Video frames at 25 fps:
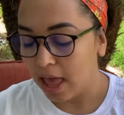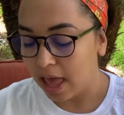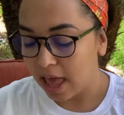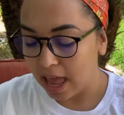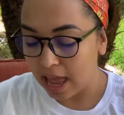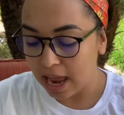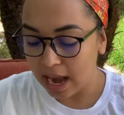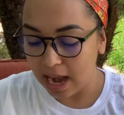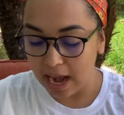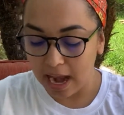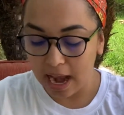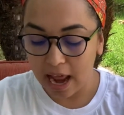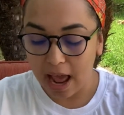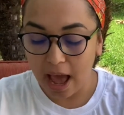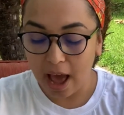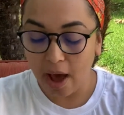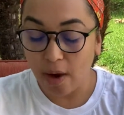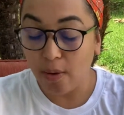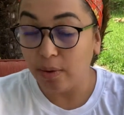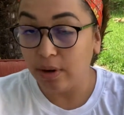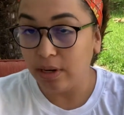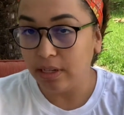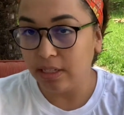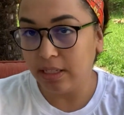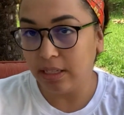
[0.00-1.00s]
And now
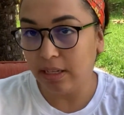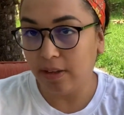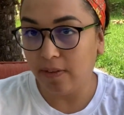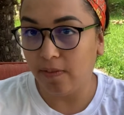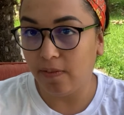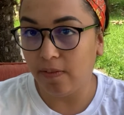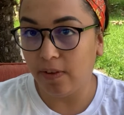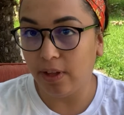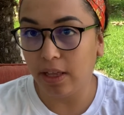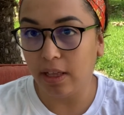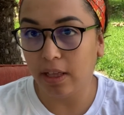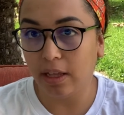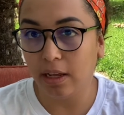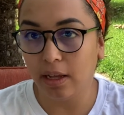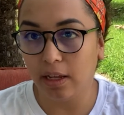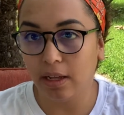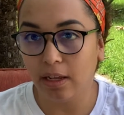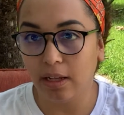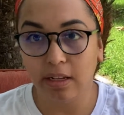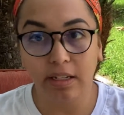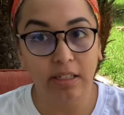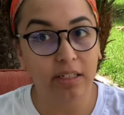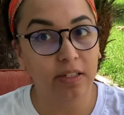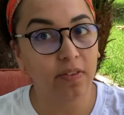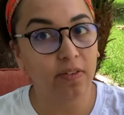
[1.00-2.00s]
what is he feeling?
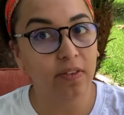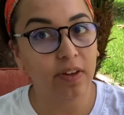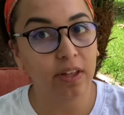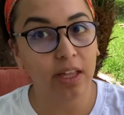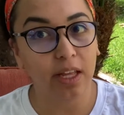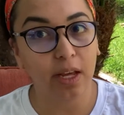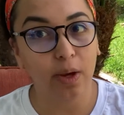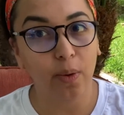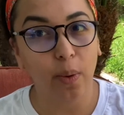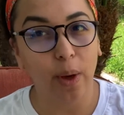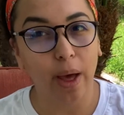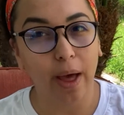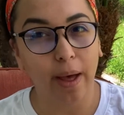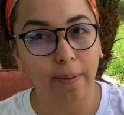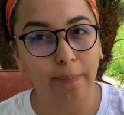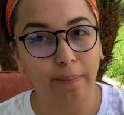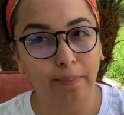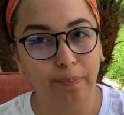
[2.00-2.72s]
He's feeling what?